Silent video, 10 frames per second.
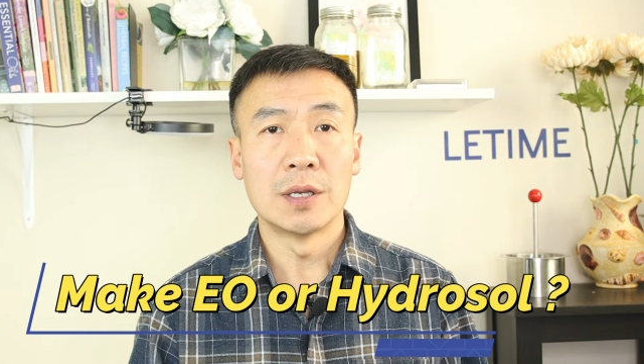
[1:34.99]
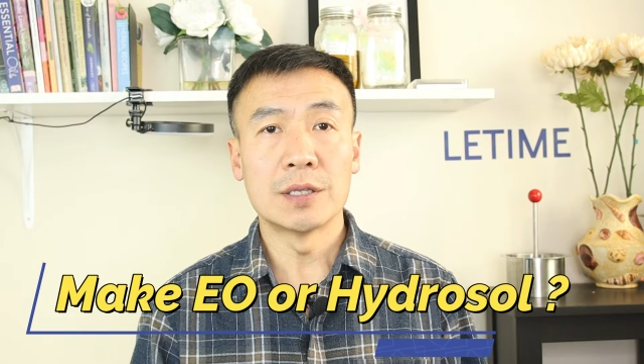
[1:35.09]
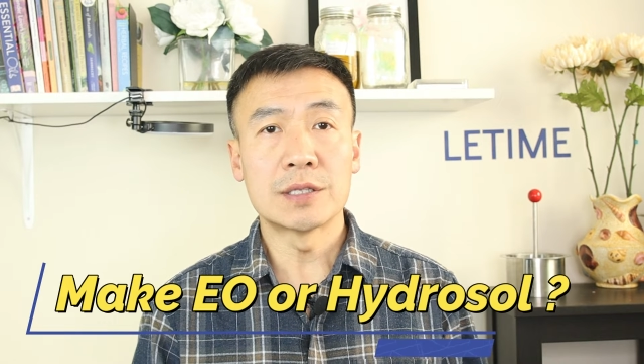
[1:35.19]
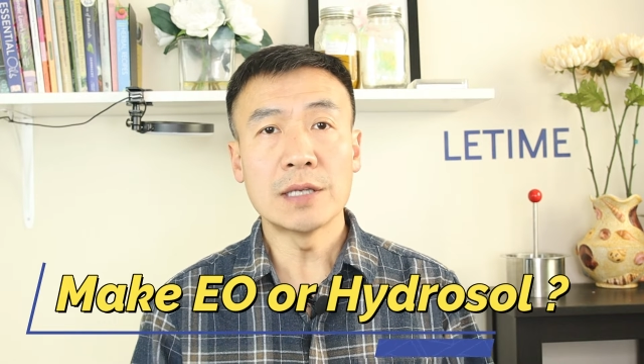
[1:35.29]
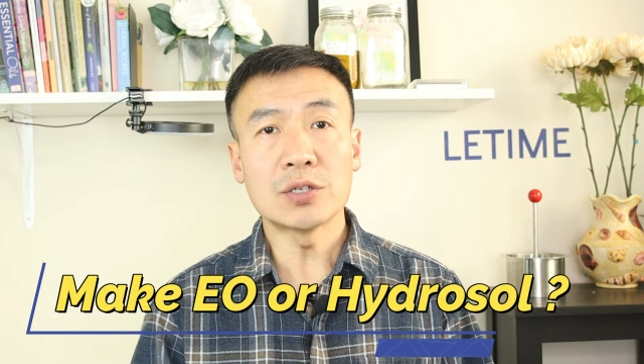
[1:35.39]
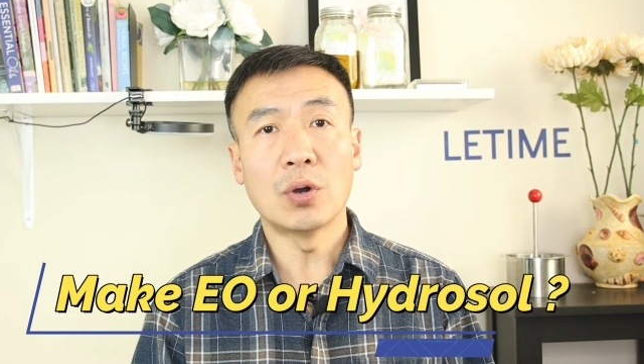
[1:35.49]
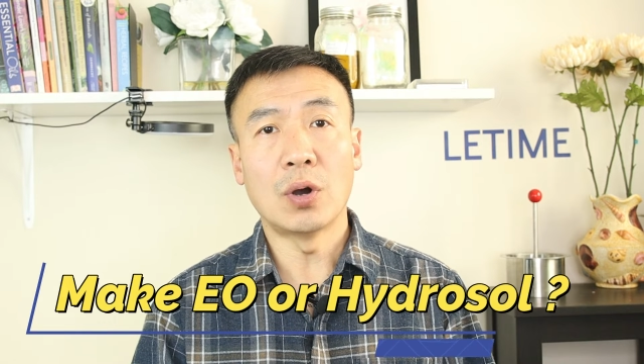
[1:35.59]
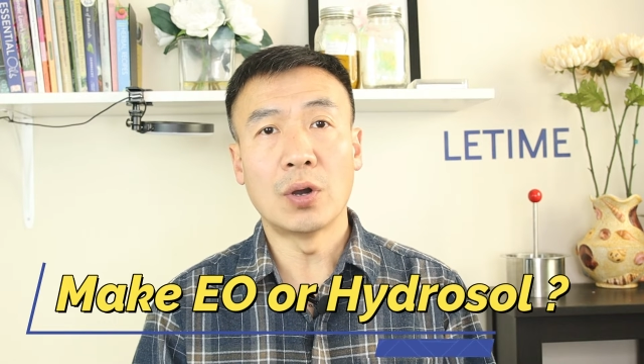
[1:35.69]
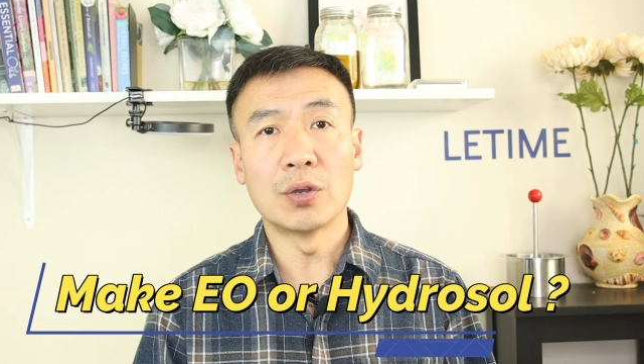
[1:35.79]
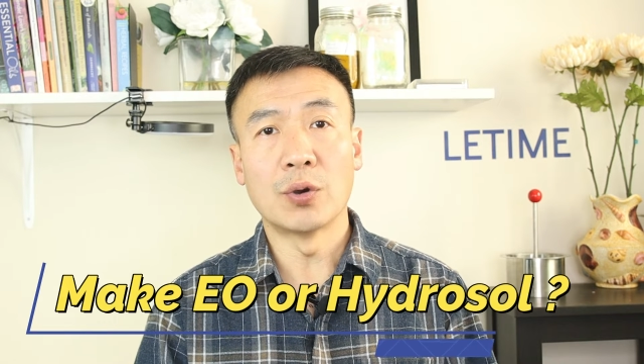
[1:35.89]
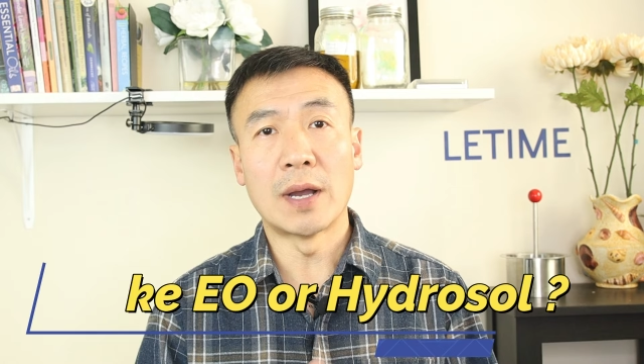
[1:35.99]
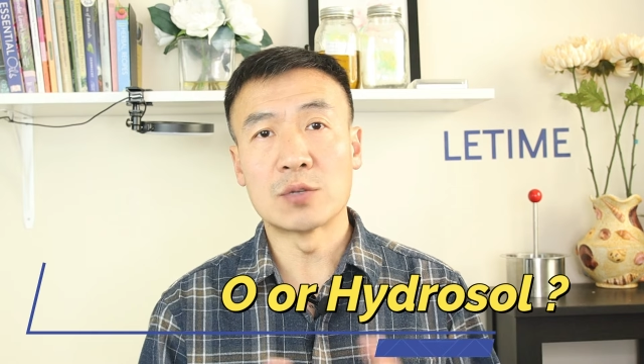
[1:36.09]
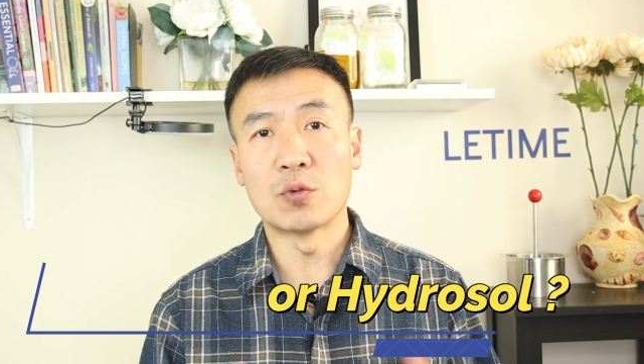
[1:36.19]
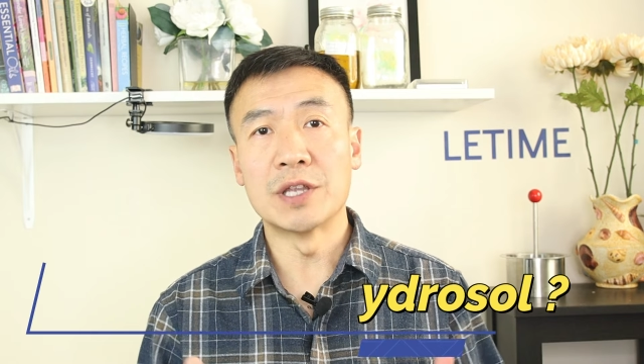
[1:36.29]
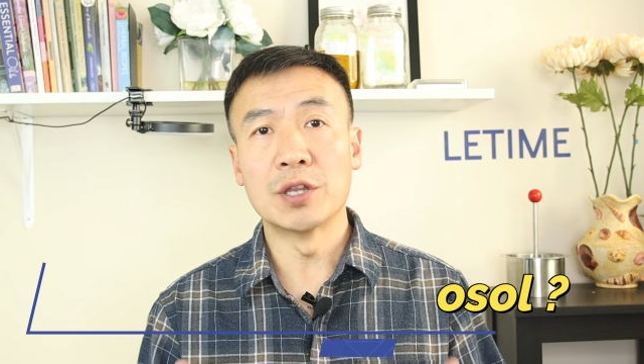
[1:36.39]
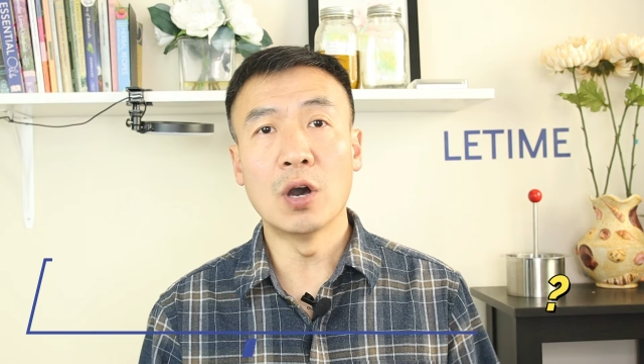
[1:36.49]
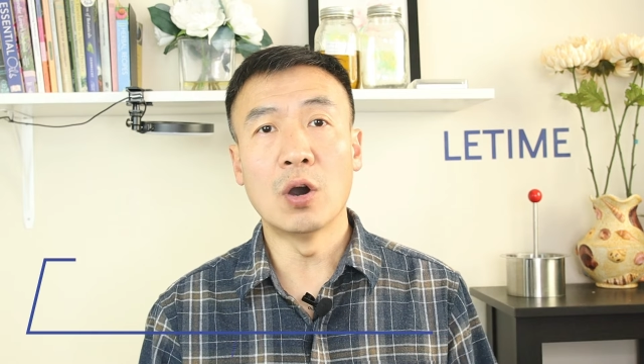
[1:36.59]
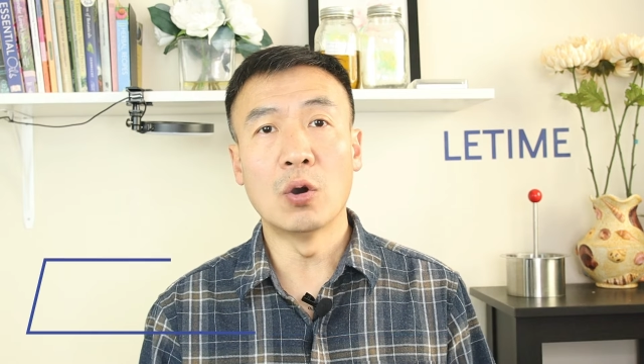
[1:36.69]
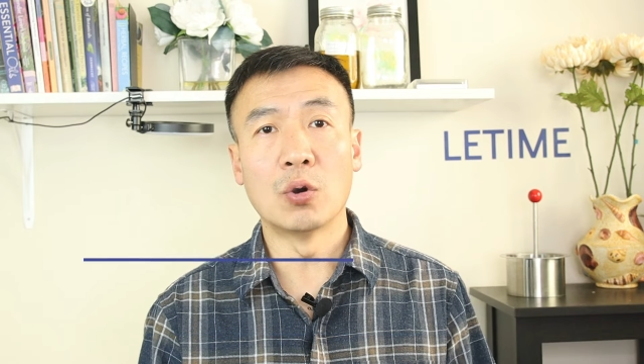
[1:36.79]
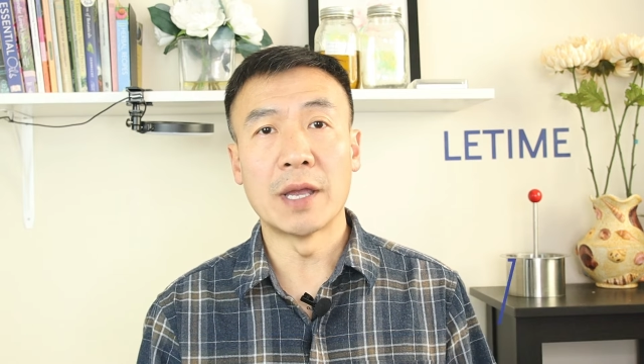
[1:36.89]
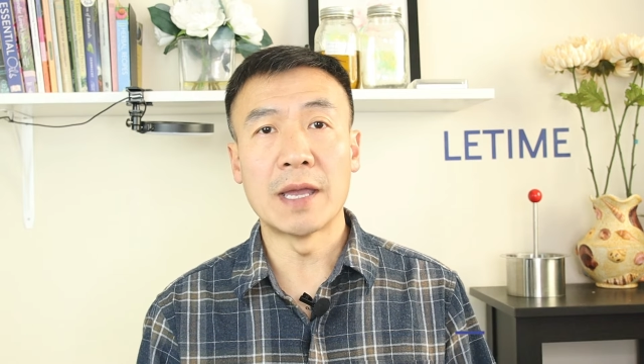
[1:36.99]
Essential oil, as we know,